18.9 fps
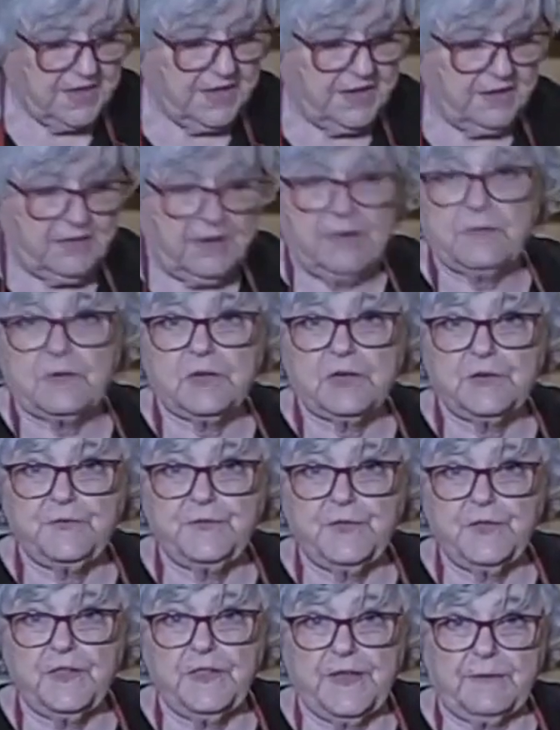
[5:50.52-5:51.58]
Now I'm going to
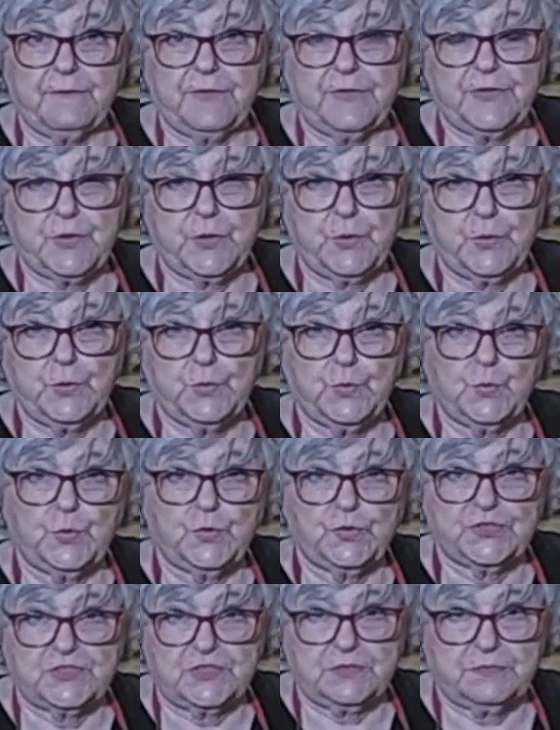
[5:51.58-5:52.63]
fill that with cold
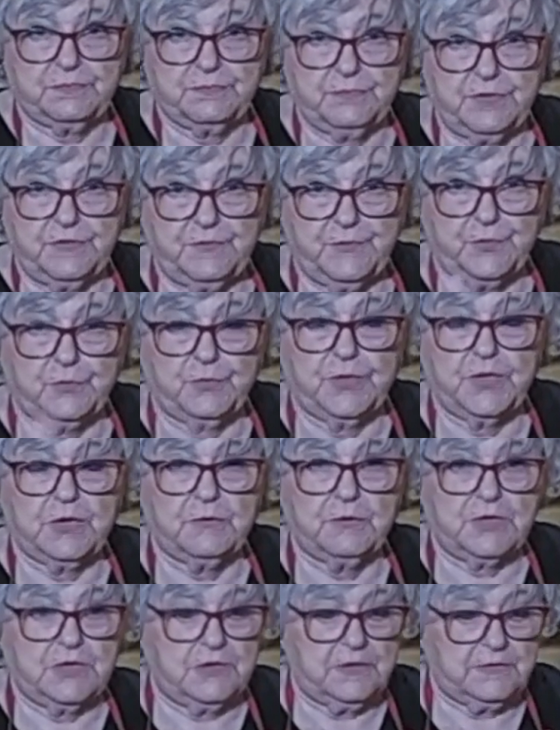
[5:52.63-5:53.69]
water before we go
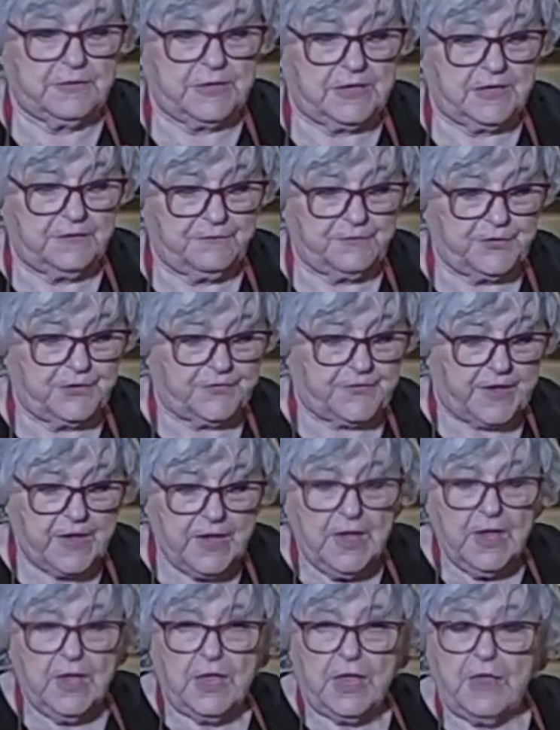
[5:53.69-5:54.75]
any further.
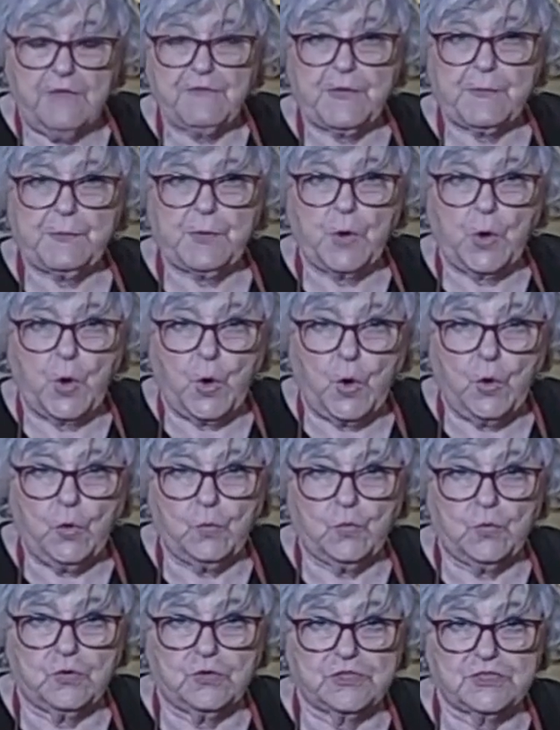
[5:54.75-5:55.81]
If I put hot
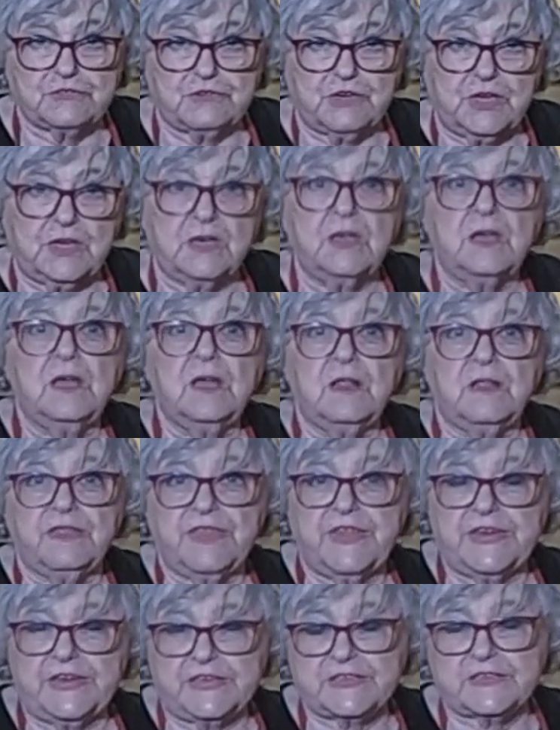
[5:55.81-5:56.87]
water in,
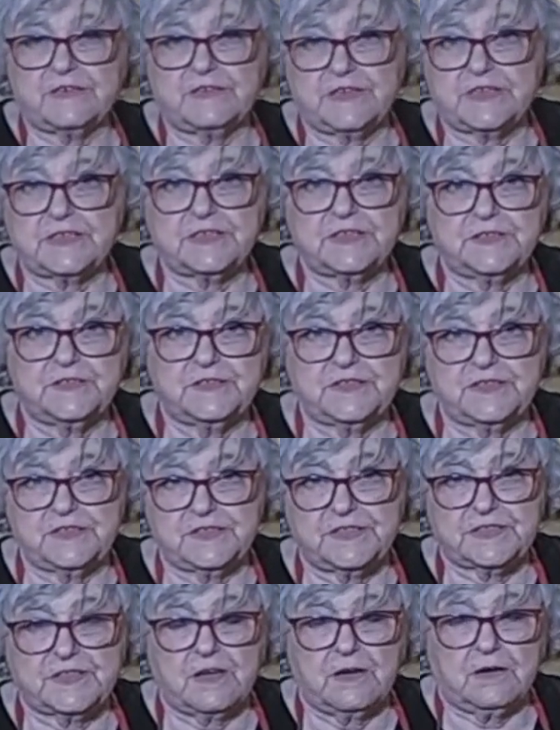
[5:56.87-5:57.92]
then it's going to turn to
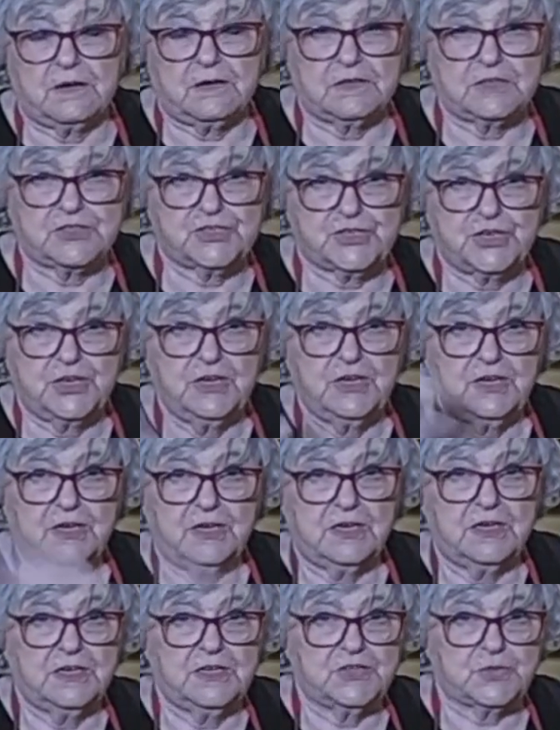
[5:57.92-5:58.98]
starch
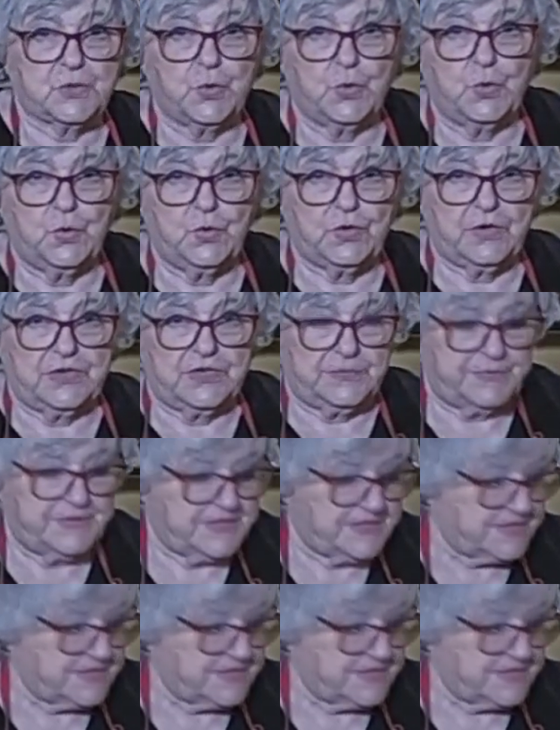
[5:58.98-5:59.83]
and it's all going to be